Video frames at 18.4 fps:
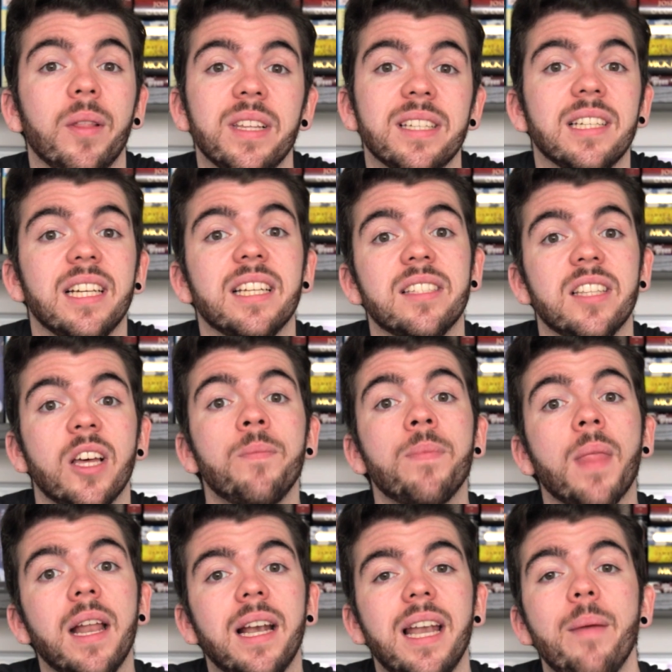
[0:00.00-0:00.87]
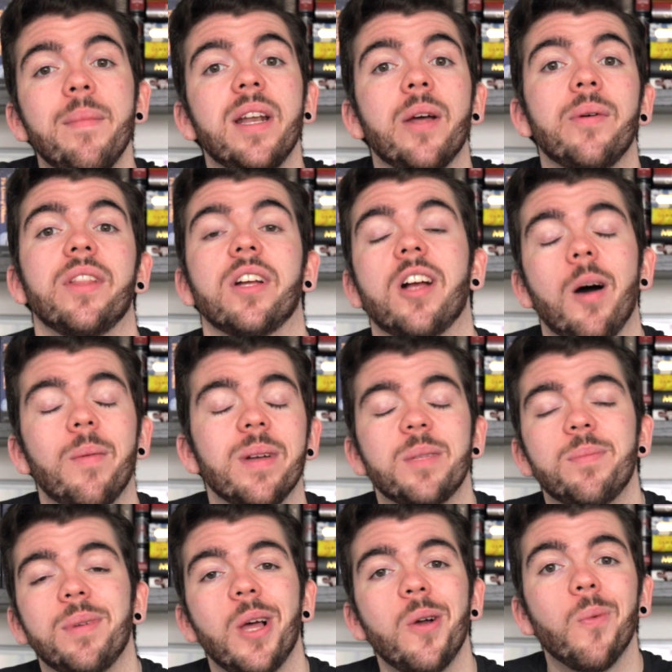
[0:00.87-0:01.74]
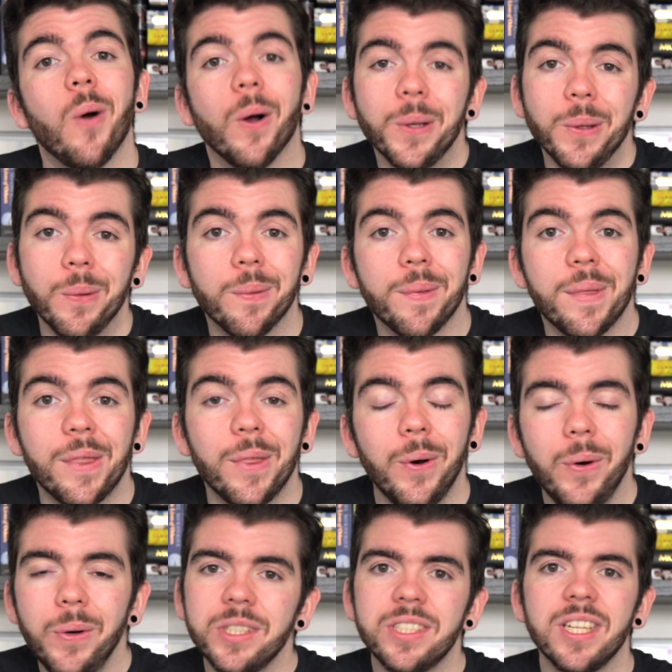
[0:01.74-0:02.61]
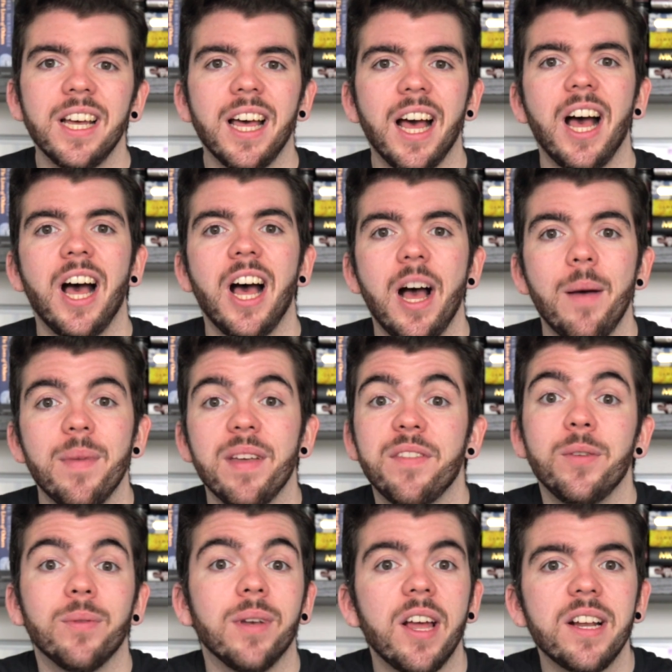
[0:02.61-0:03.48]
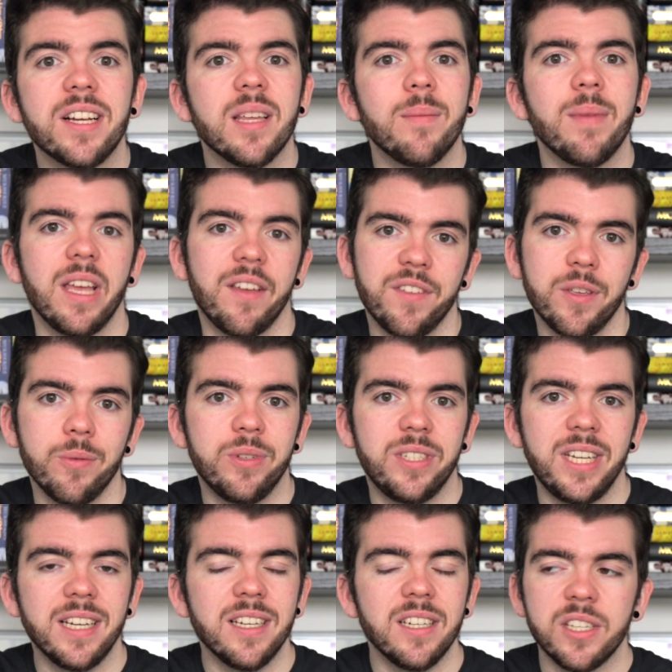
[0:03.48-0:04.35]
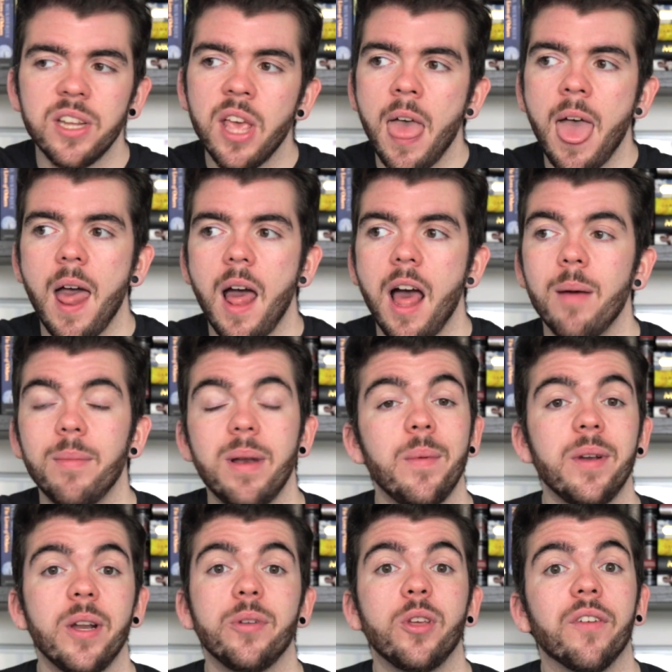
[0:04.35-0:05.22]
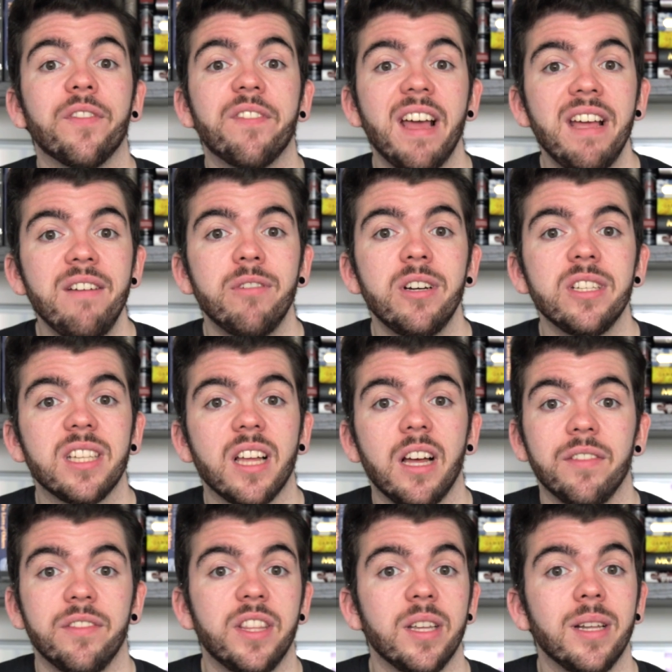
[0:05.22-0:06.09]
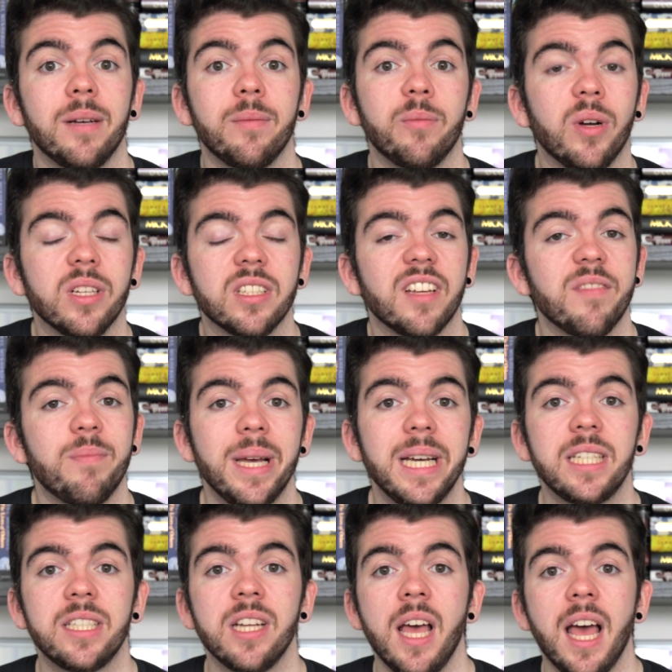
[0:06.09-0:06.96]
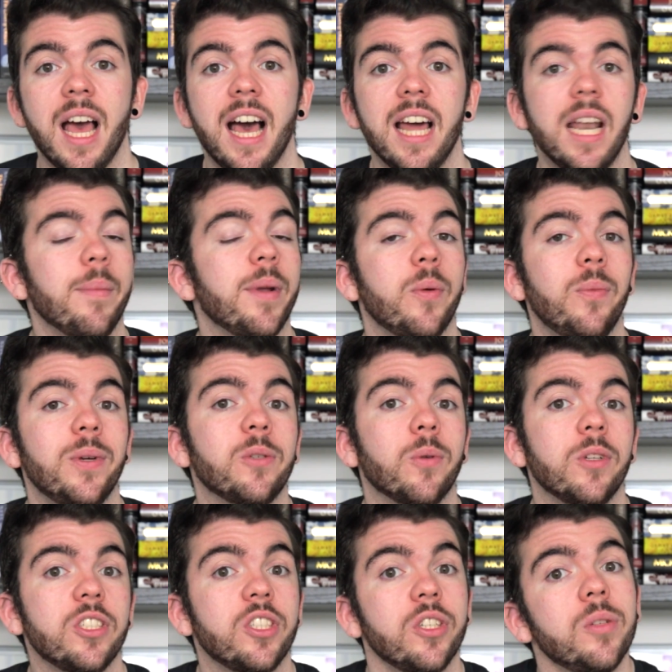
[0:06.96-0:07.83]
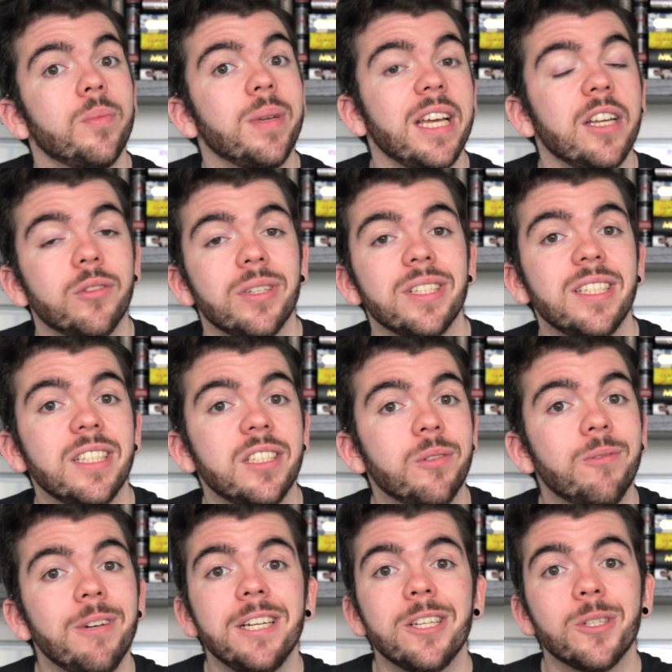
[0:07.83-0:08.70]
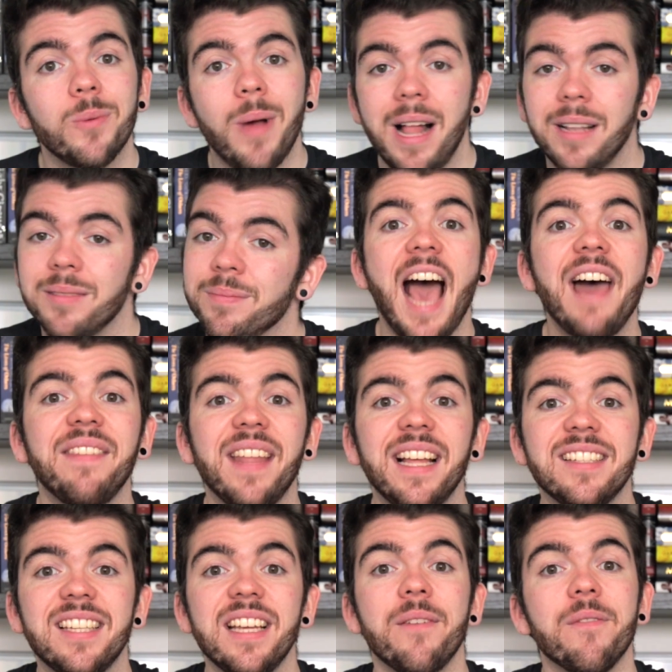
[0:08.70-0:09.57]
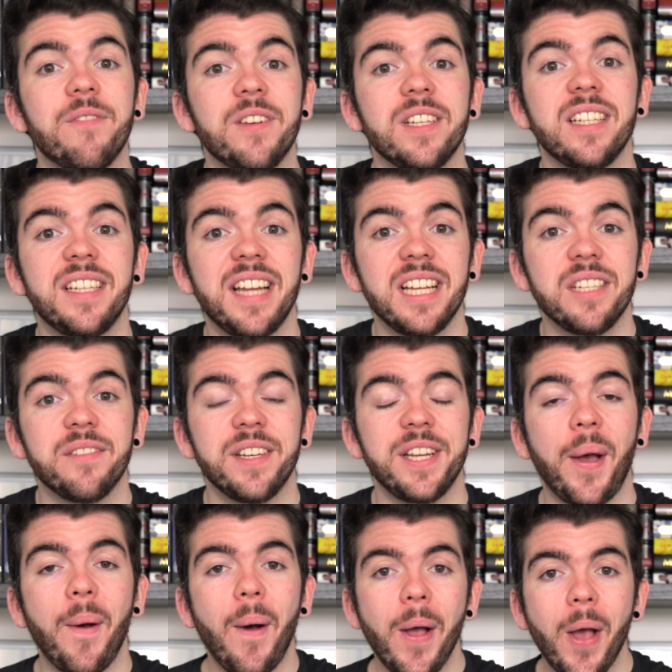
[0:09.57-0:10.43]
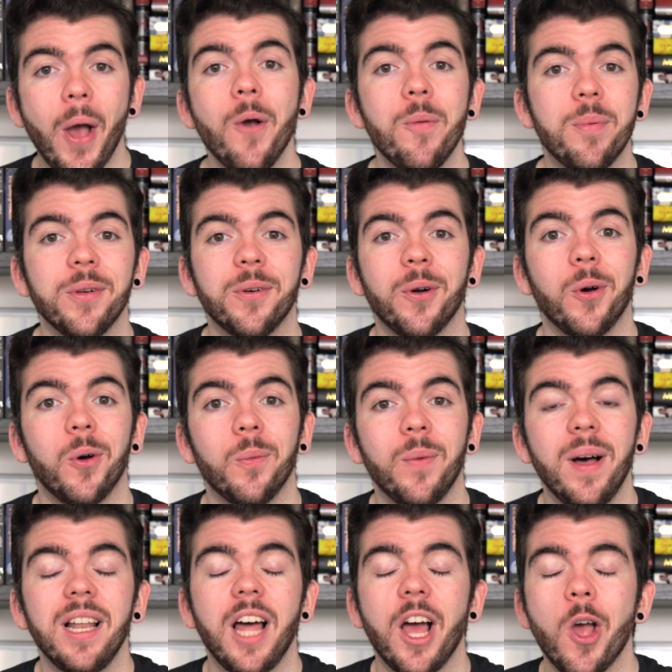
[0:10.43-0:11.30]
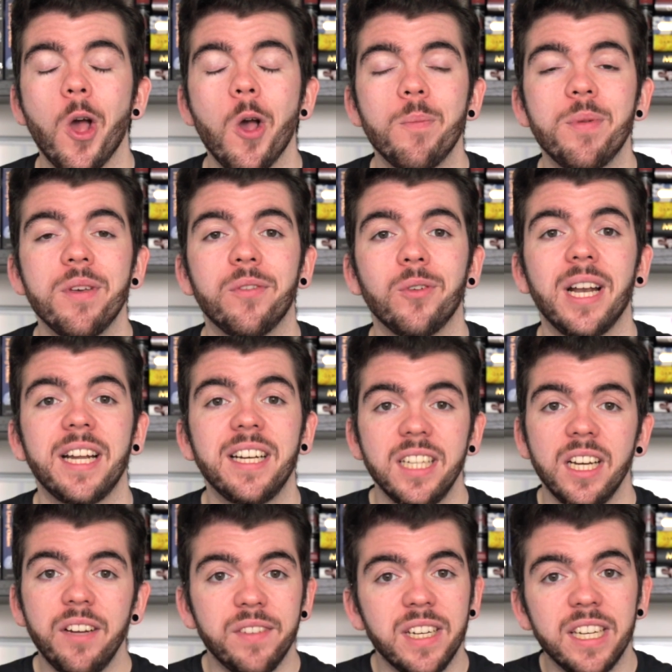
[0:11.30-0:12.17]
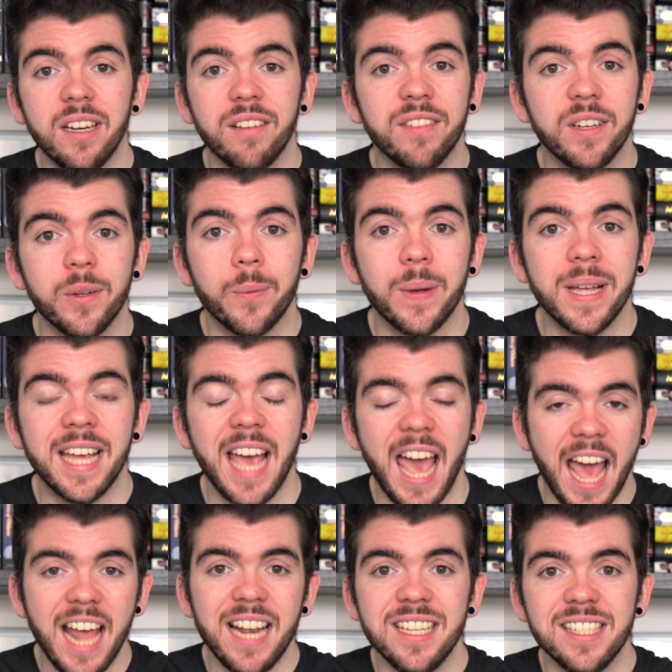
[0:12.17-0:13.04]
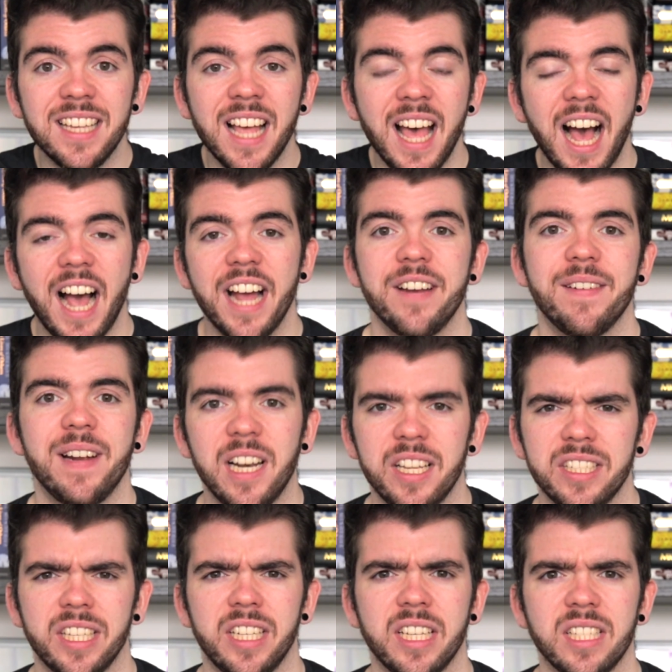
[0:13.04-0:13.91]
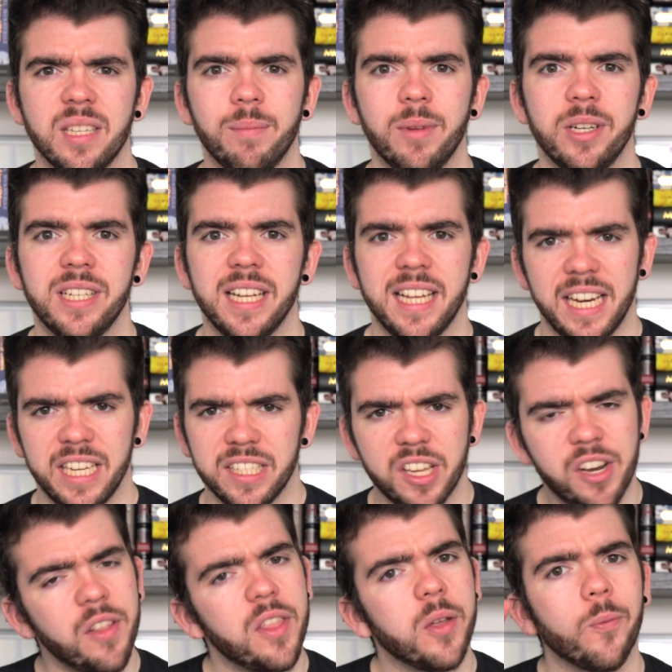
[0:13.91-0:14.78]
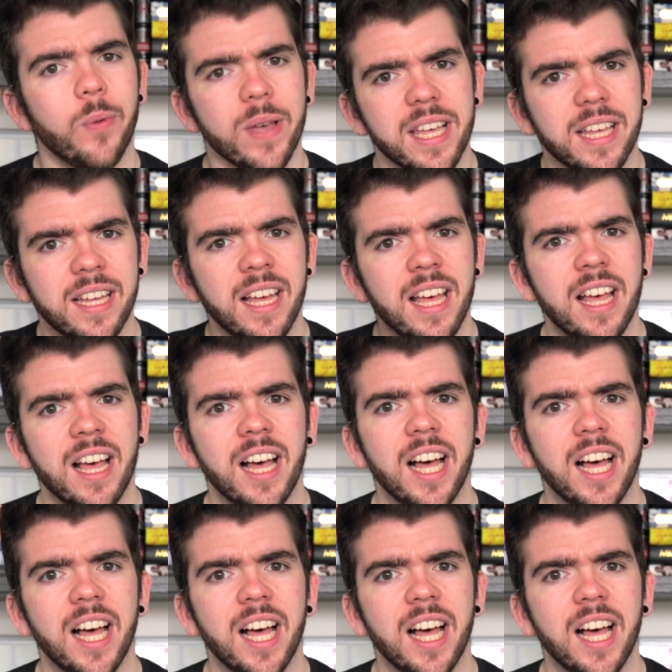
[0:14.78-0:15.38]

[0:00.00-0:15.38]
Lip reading: on this list though, let me know in the comments below what you thought. If you liked them, if you didn't, let me know your favourites of the ones I picked, and let me know which ones you'd be interested to read as well. And that's it for today's video. I hope you're all well. I hope you've all had lovely, lovely weekends. I realise it is a Monday, it is another week,